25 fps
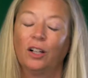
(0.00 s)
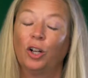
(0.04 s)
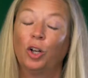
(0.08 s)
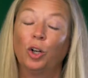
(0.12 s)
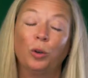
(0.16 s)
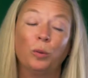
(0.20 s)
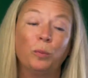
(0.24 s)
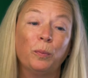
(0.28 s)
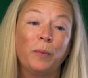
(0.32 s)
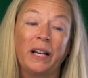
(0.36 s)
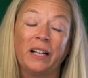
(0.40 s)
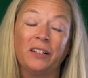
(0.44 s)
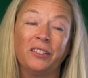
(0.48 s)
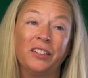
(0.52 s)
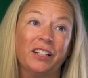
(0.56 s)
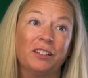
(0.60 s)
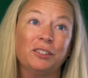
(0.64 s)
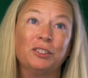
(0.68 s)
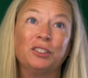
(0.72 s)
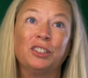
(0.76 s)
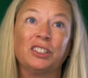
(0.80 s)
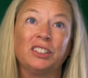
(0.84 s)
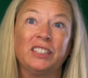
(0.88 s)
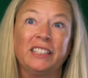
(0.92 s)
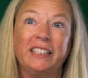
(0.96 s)
homebound
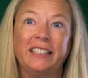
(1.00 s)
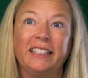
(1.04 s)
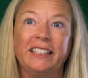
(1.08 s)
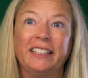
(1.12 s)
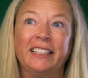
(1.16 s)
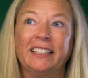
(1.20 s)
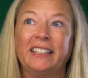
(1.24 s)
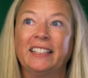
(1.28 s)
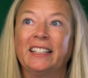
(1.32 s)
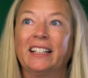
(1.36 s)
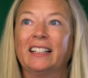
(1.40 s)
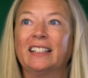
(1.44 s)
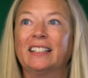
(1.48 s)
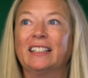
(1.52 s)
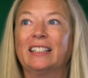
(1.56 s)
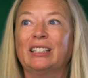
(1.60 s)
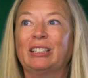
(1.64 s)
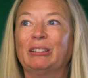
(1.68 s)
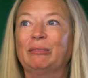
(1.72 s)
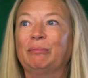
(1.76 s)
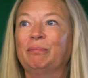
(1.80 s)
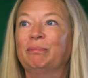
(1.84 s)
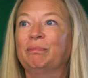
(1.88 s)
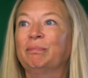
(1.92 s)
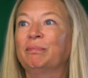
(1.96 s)
elderly,
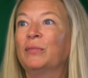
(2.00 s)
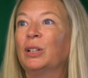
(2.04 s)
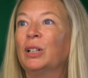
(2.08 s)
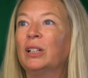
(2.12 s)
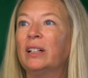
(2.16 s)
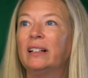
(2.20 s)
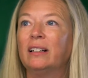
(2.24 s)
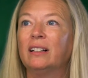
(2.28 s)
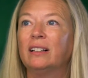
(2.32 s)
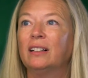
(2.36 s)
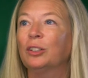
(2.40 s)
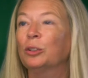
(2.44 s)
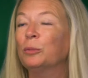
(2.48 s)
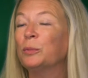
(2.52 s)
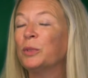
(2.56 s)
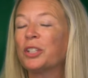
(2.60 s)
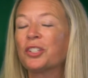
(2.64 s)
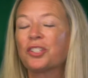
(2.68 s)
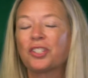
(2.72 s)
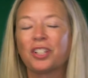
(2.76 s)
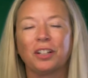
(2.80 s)
homeless